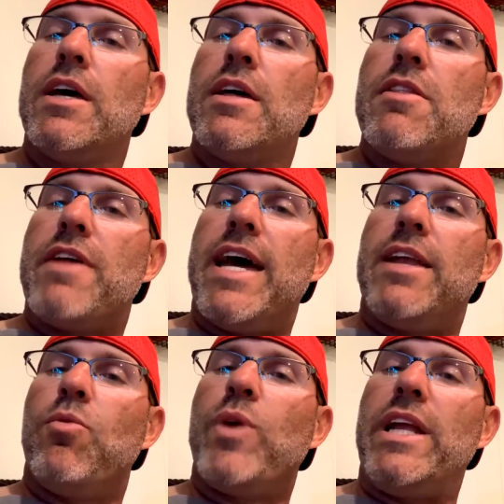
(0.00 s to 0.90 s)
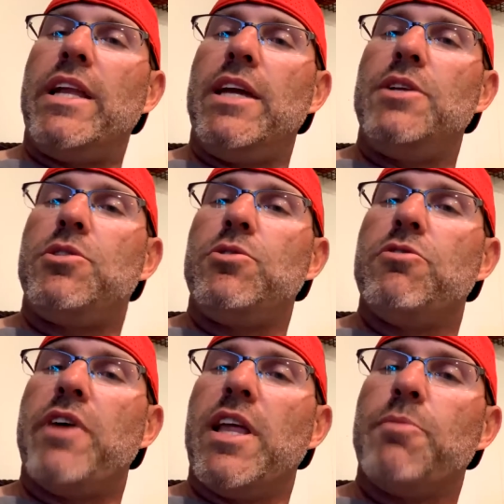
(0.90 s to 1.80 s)
that we need to
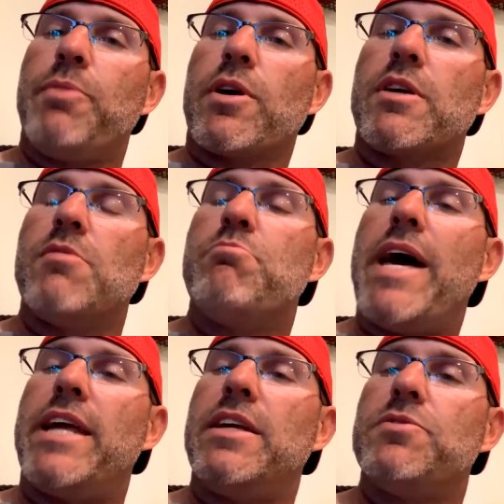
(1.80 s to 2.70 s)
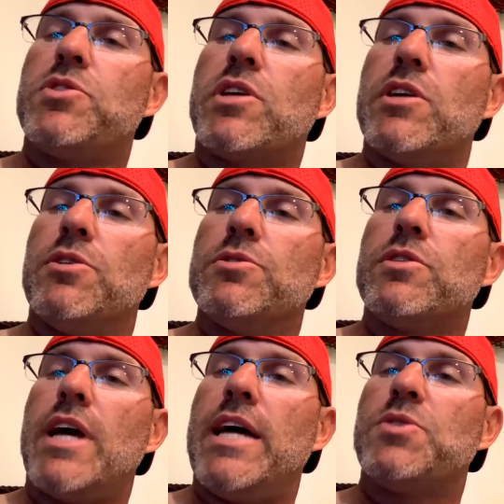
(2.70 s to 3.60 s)
develop our competitive skills
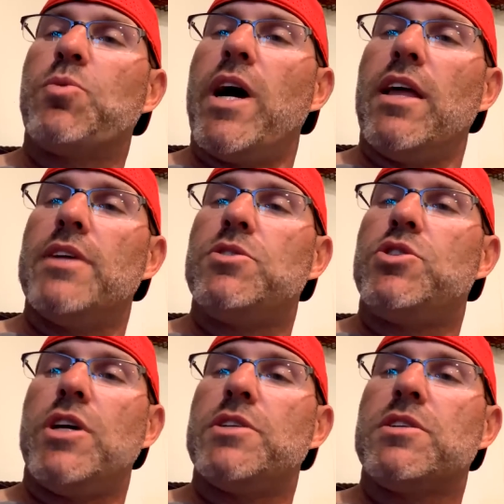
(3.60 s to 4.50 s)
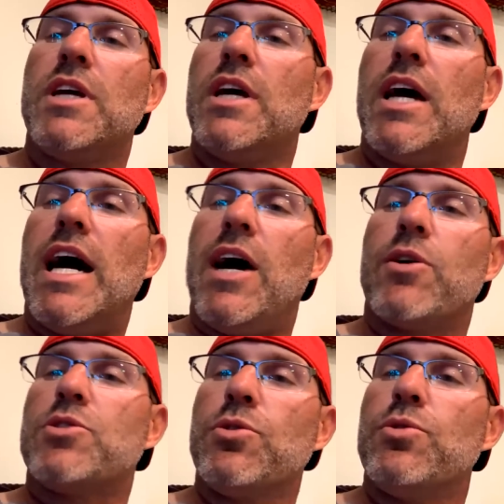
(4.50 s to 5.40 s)
as well as just our
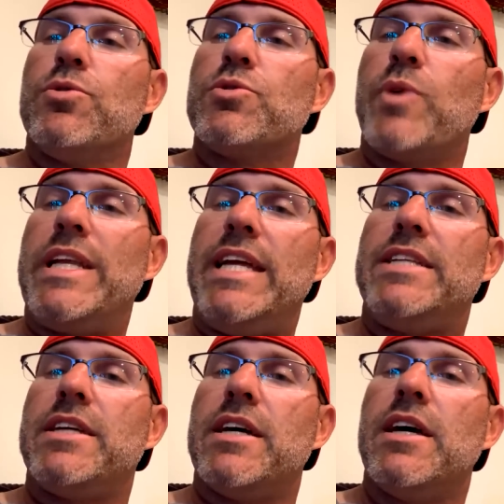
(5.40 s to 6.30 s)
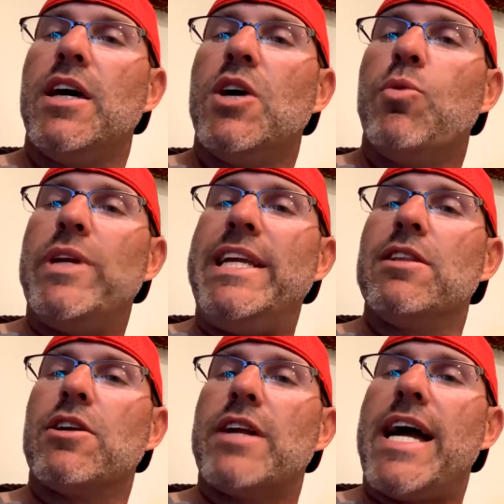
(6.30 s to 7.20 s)
tools. We need to
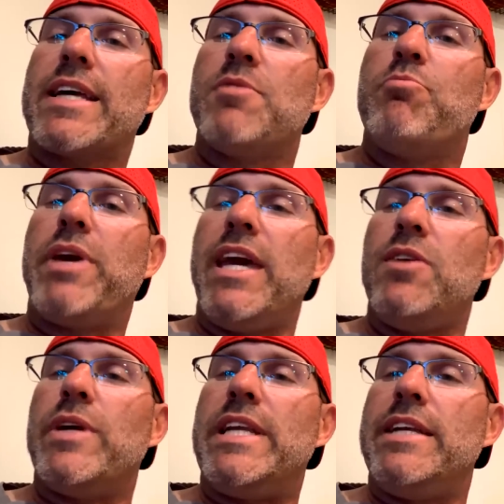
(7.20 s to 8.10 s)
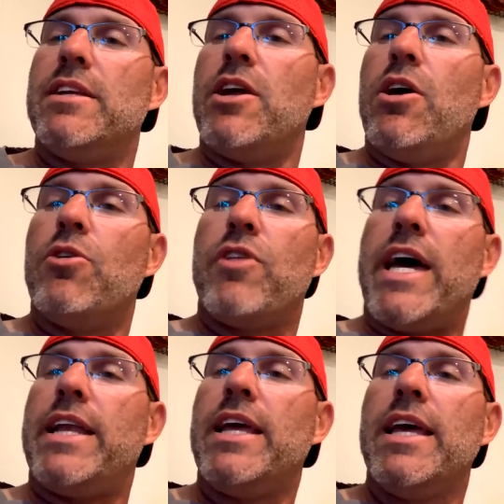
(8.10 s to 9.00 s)
learn how to compete. We need to know
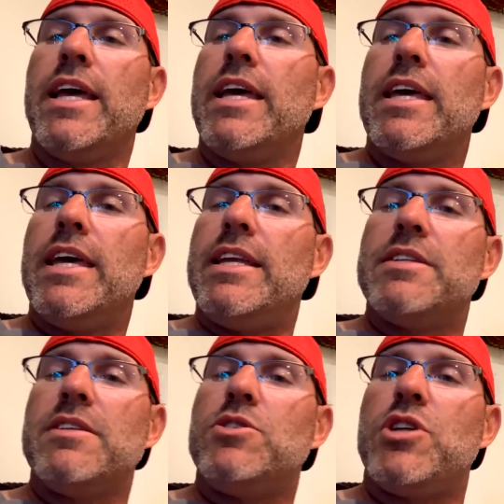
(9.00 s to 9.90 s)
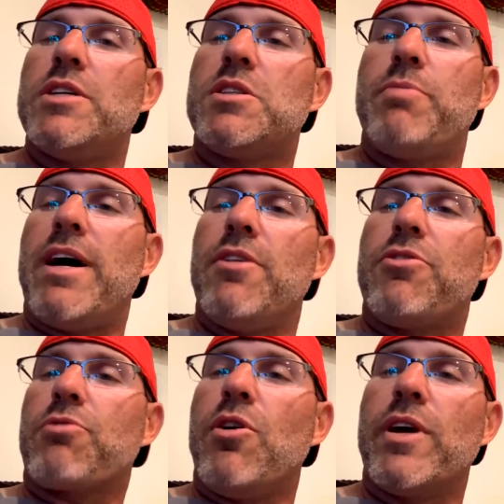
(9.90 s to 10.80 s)
that it isn't just about
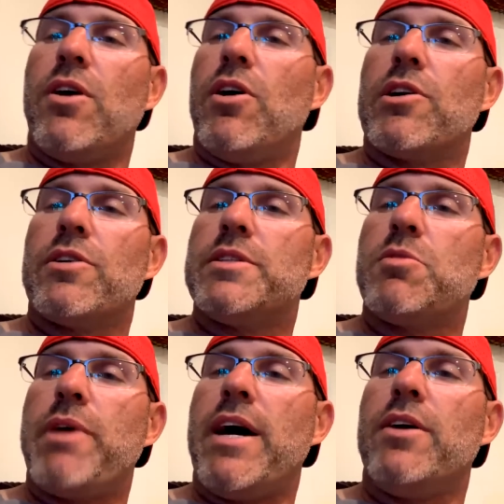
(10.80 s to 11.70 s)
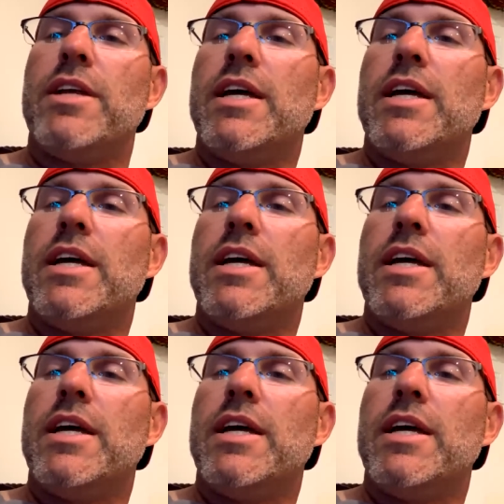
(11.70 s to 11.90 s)
throwing harder. It's about